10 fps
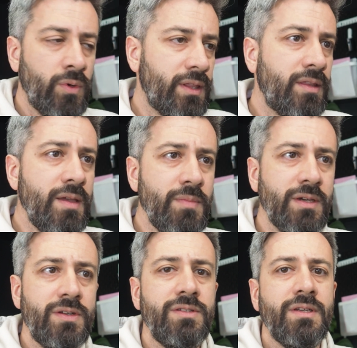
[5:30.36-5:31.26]
With team
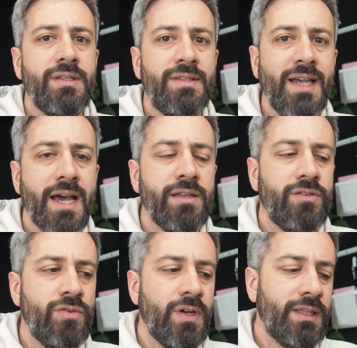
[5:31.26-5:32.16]
increasing in
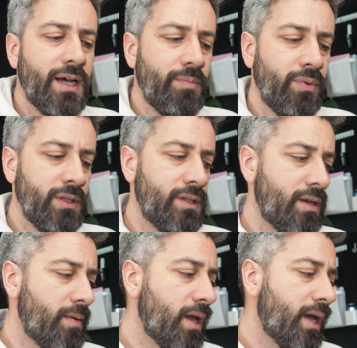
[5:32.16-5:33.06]
size, you end up with
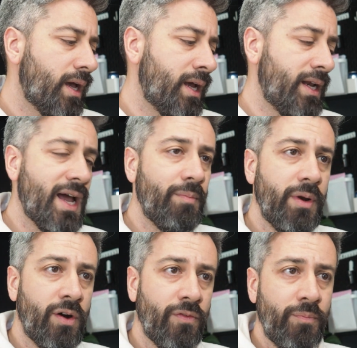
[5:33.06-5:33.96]
a
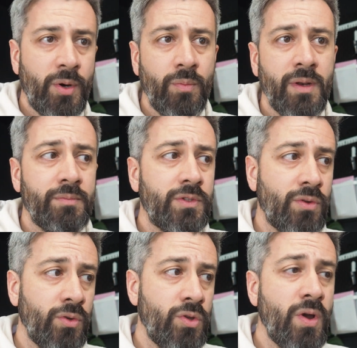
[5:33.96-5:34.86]
number of problems.
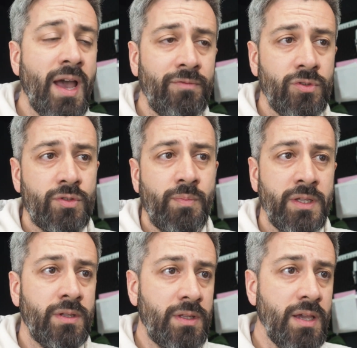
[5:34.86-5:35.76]
So you have to
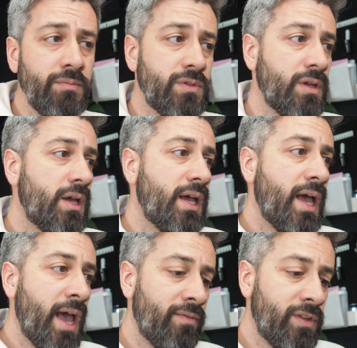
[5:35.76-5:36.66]
split the teams,
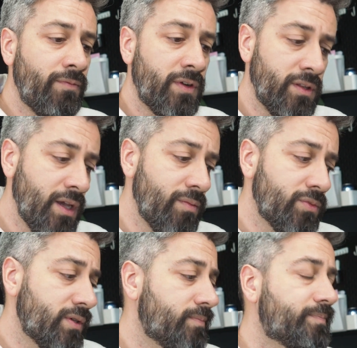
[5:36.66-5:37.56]
have different
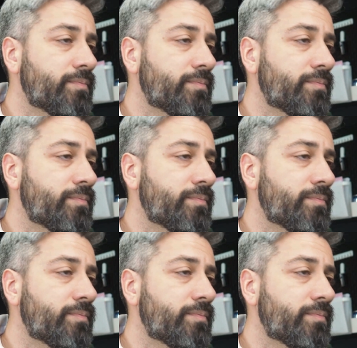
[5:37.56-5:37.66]
teams.